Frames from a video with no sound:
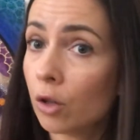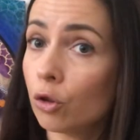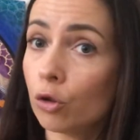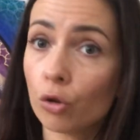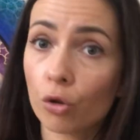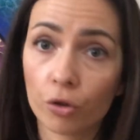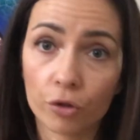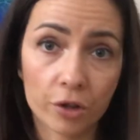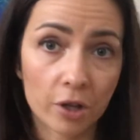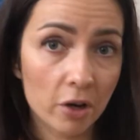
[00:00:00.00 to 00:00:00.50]

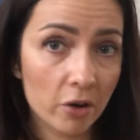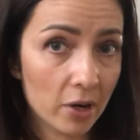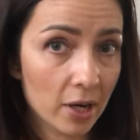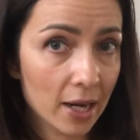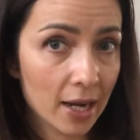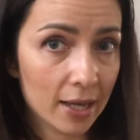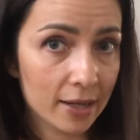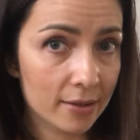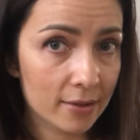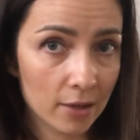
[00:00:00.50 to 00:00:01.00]
not the
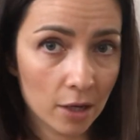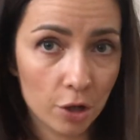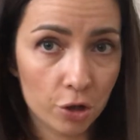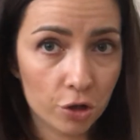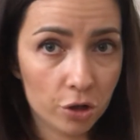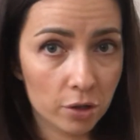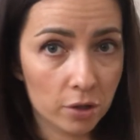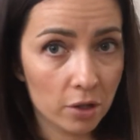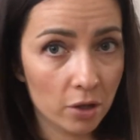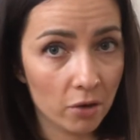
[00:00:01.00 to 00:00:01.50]

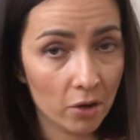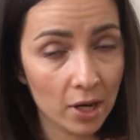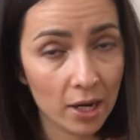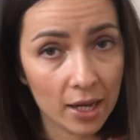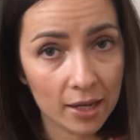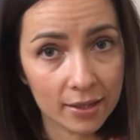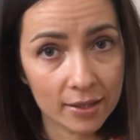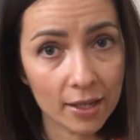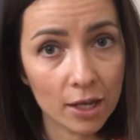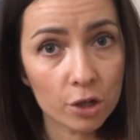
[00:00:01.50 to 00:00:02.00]
relaxation. The
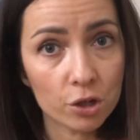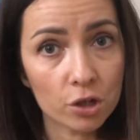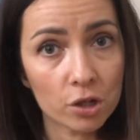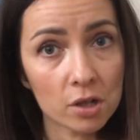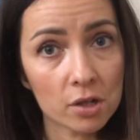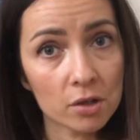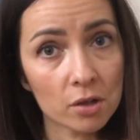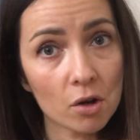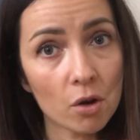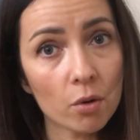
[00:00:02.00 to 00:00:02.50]

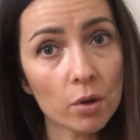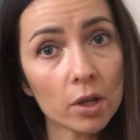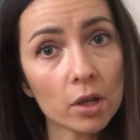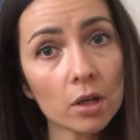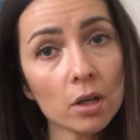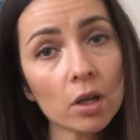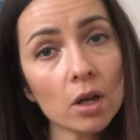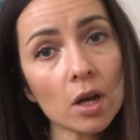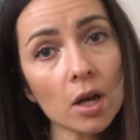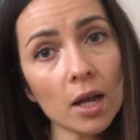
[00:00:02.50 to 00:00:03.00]
relaxation is
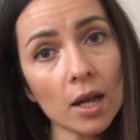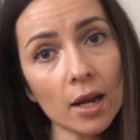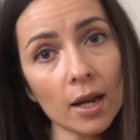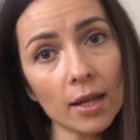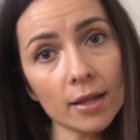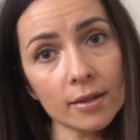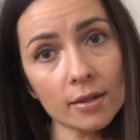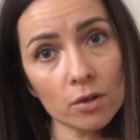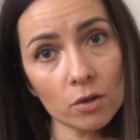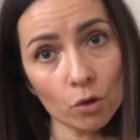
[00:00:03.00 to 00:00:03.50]
going,
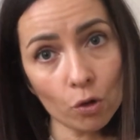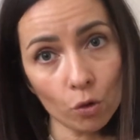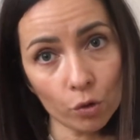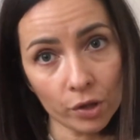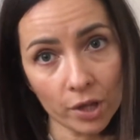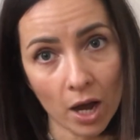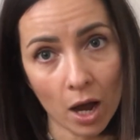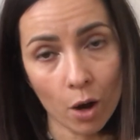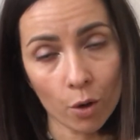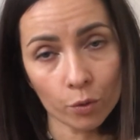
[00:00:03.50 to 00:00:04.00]
let's
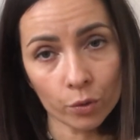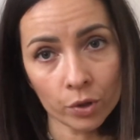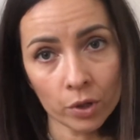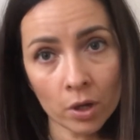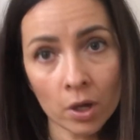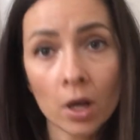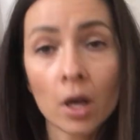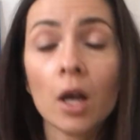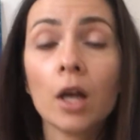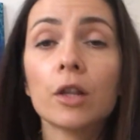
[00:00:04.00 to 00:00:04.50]
slow down.
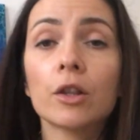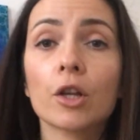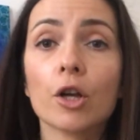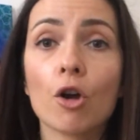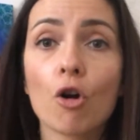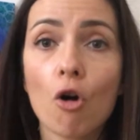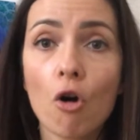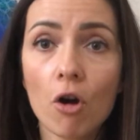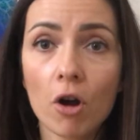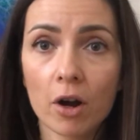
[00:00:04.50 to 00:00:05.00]
The
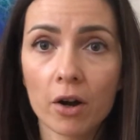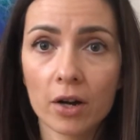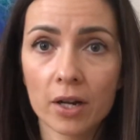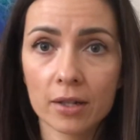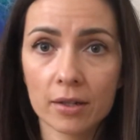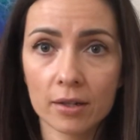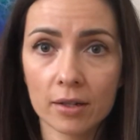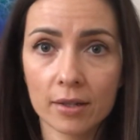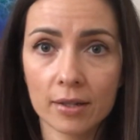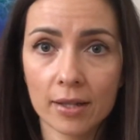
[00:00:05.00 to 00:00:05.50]

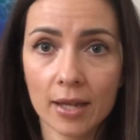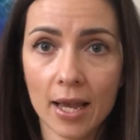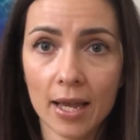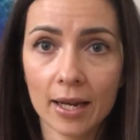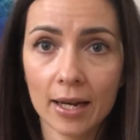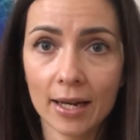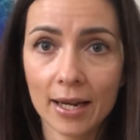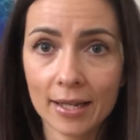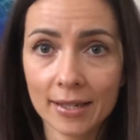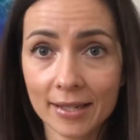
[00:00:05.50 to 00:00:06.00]
coherence is
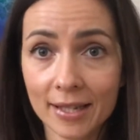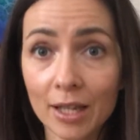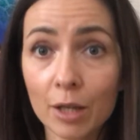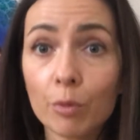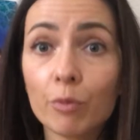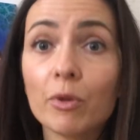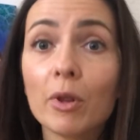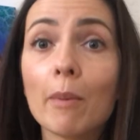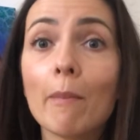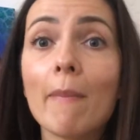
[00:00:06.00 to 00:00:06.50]
saying, let's
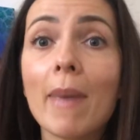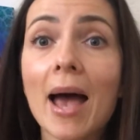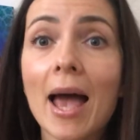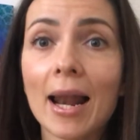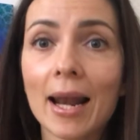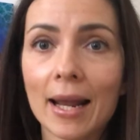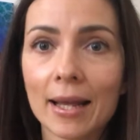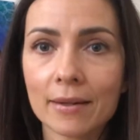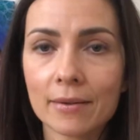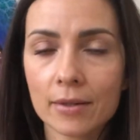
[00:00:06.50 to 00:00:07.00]
keep the
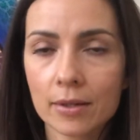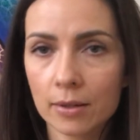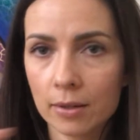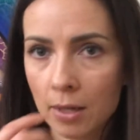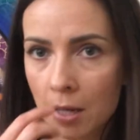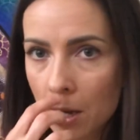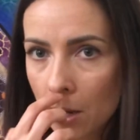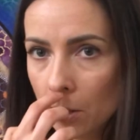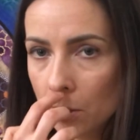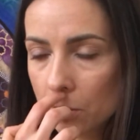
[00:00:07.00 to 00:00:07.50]

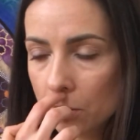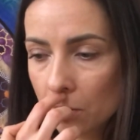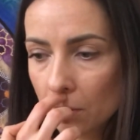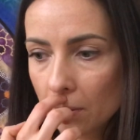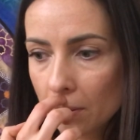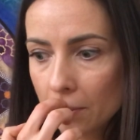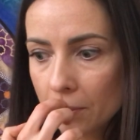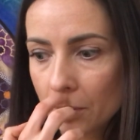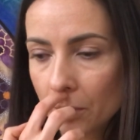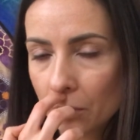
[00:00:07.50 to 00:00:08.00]
balance.
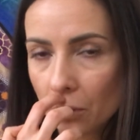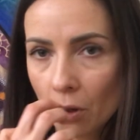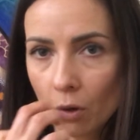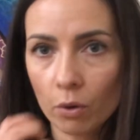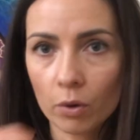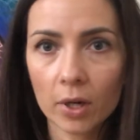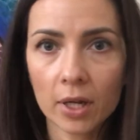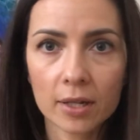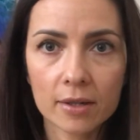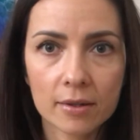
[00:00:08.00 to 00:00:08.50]
So, you
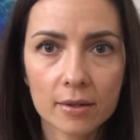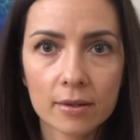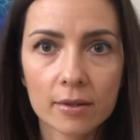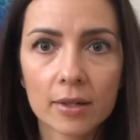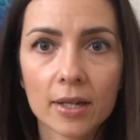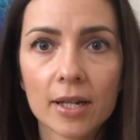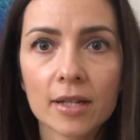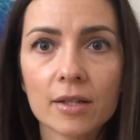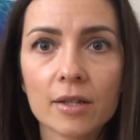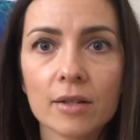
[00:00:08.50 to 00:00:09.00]
know, let's